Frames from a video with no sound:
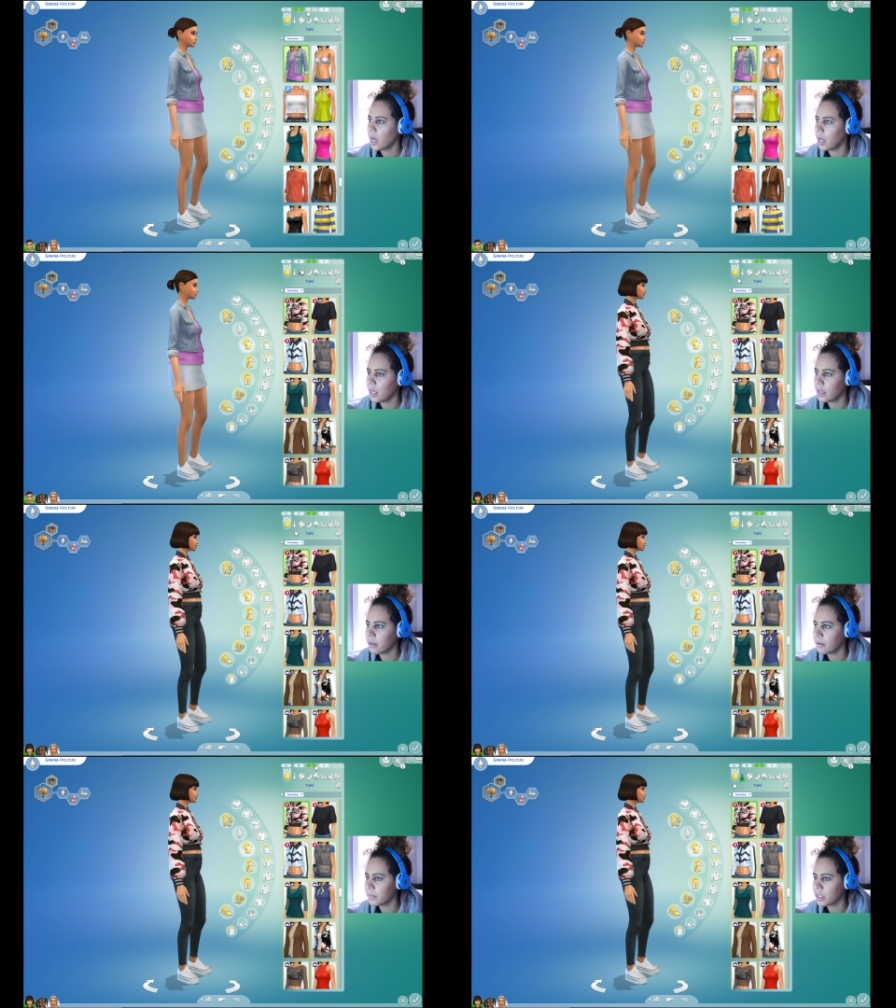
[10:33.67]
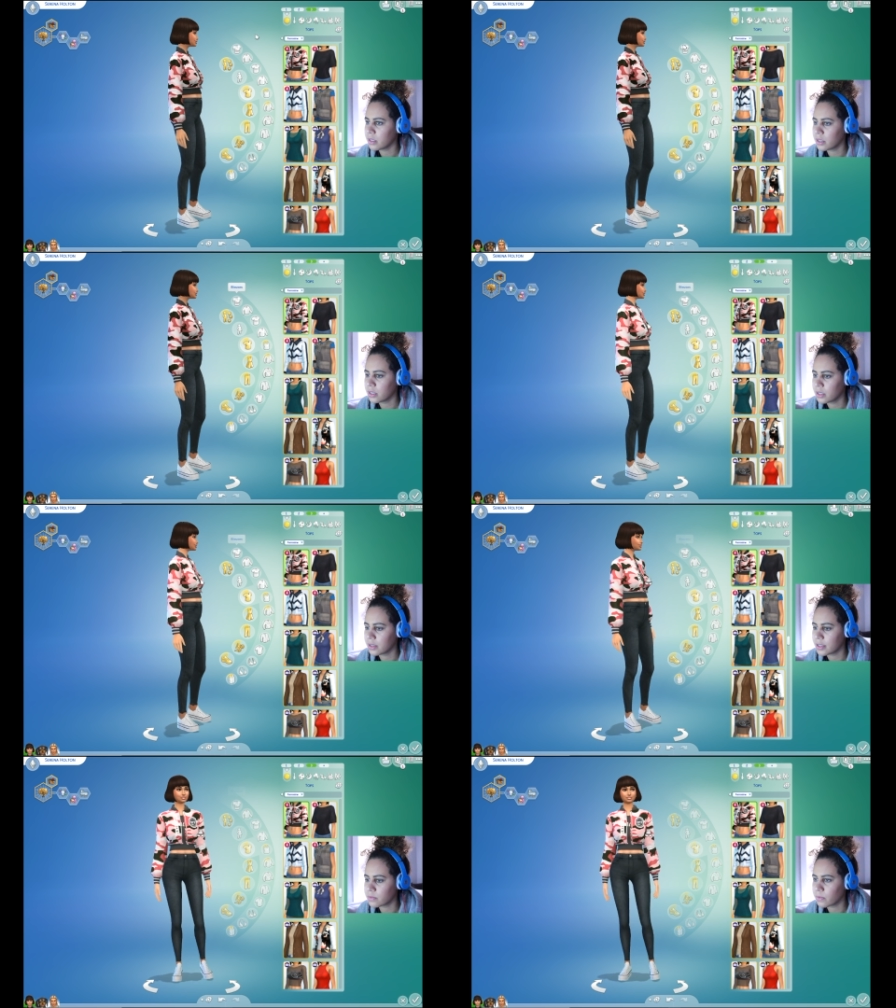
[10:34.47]
Um,
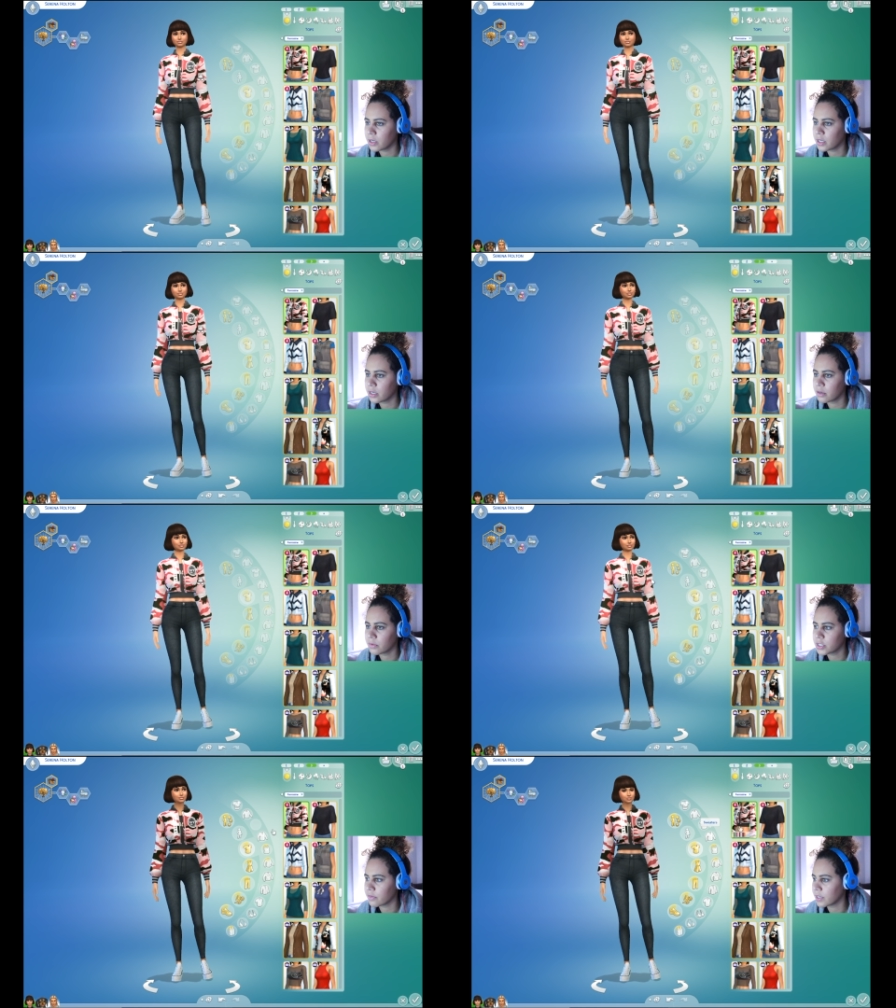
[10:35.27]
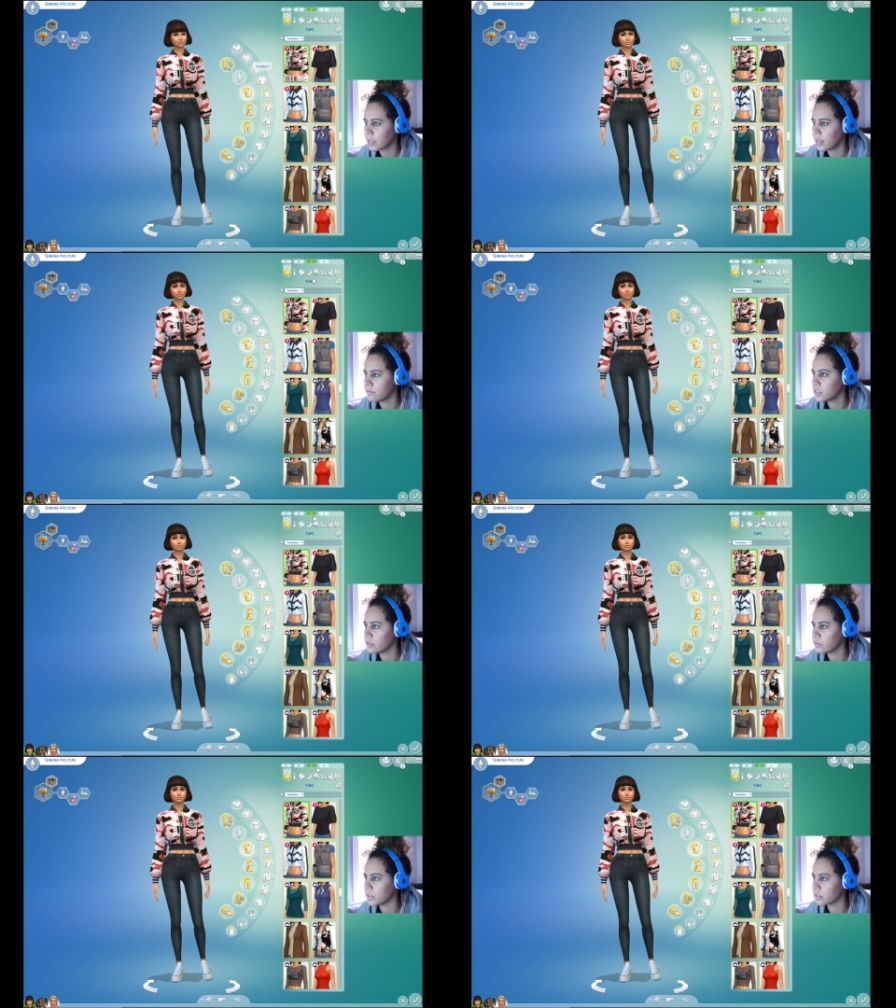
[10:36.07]
this one, which I really love
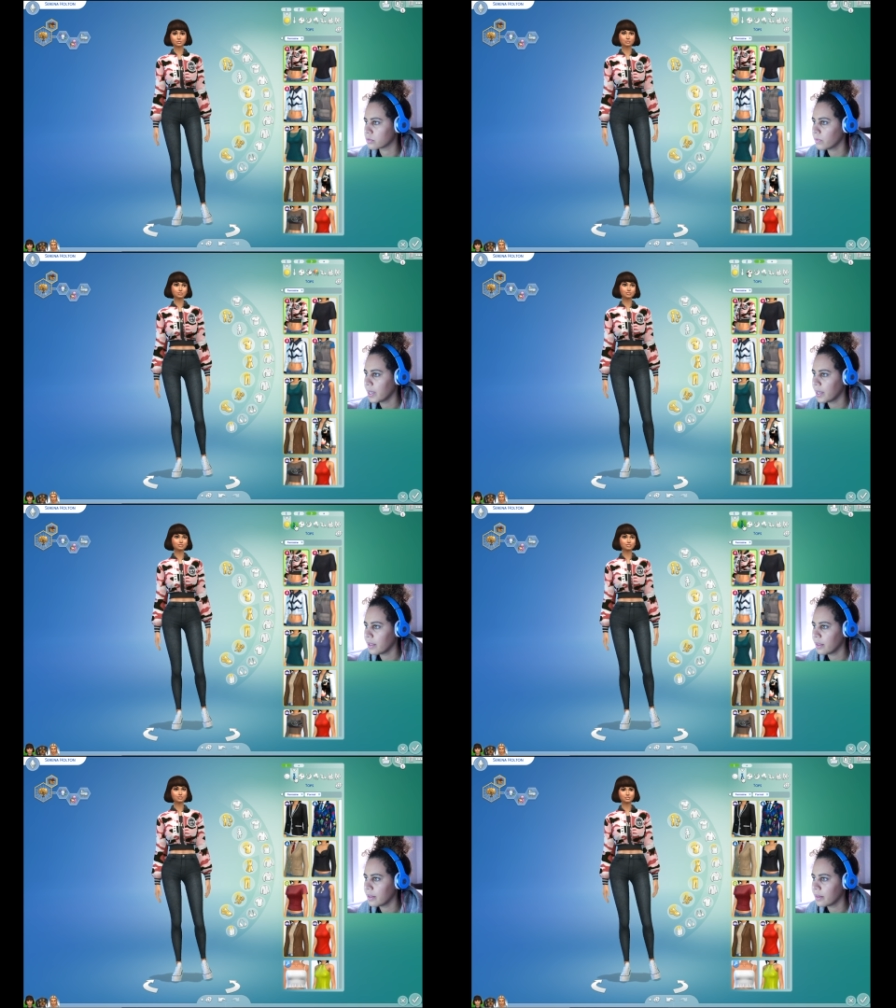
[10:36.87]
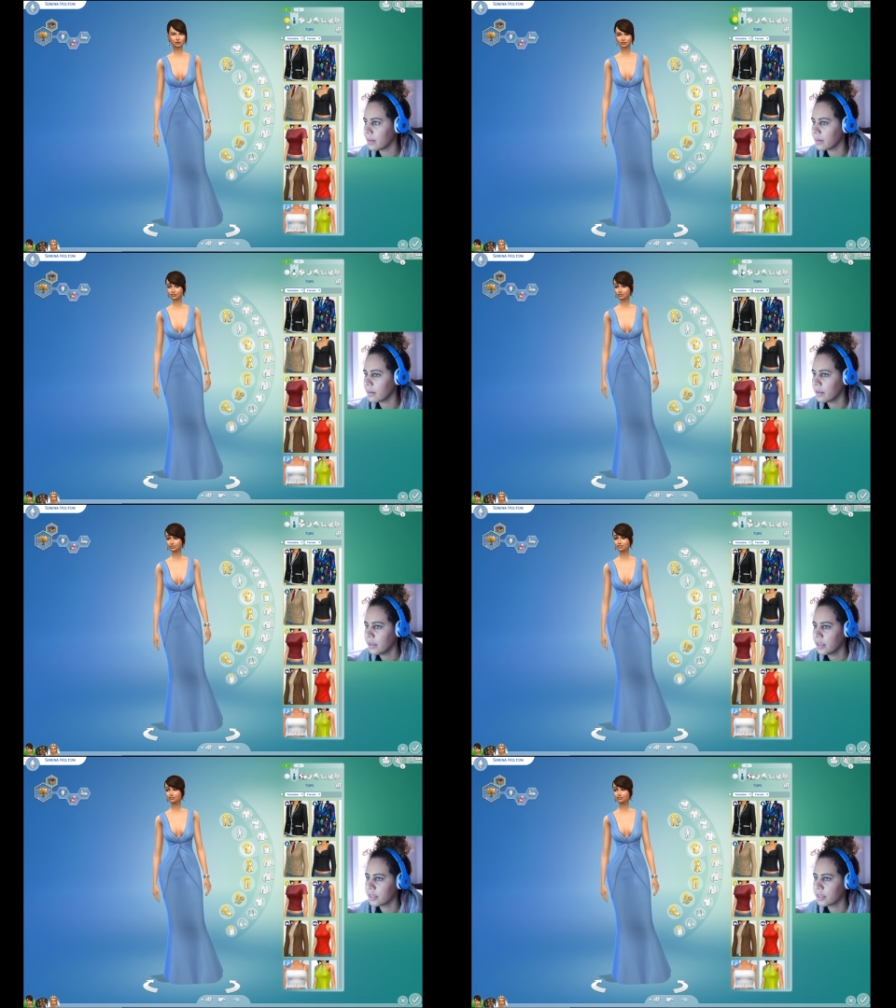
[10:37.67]
too as well.